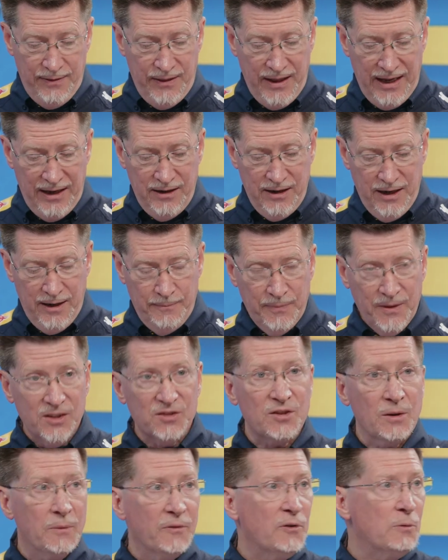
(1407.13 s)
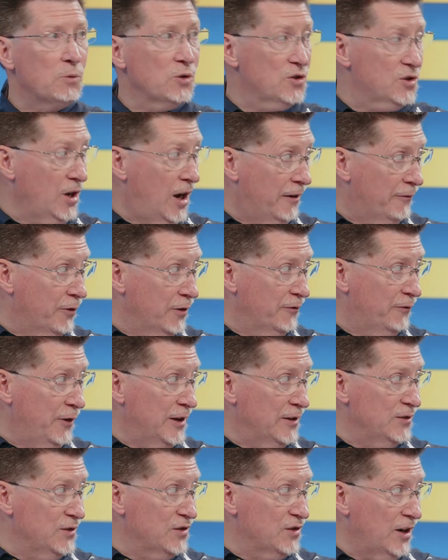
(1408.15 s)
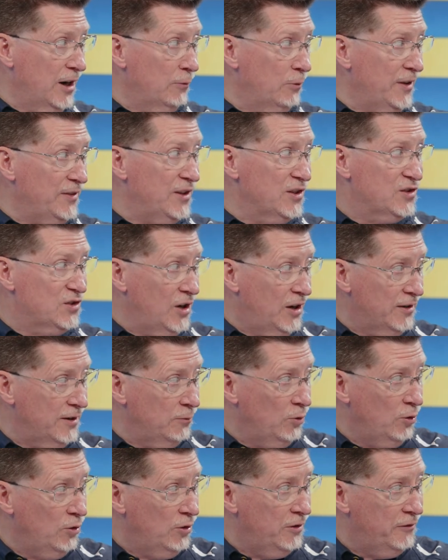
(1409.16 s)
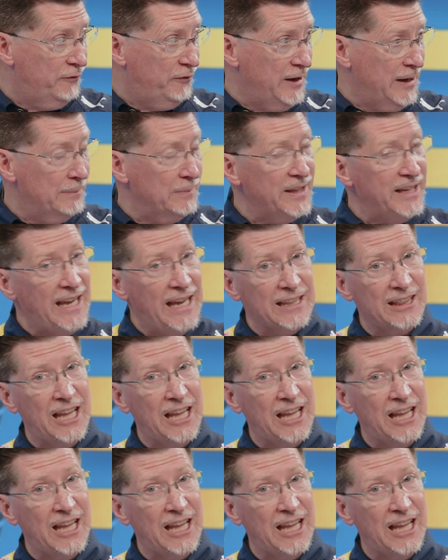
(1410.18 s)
And then some of them are sovereign funds. I read that Saudi royal family